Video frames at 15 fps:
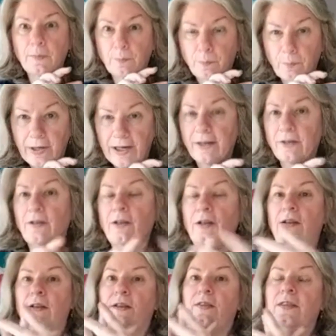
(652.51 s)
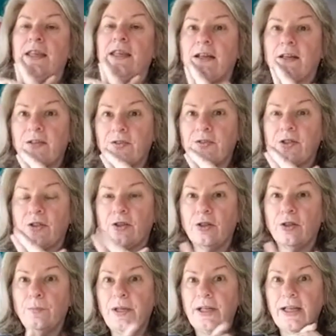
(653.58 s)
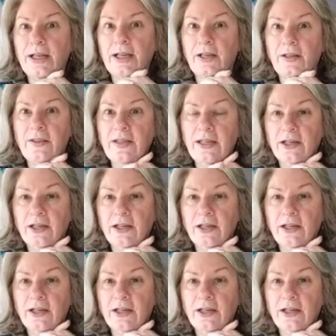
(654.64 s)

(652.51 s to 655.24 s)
but they are still open, and they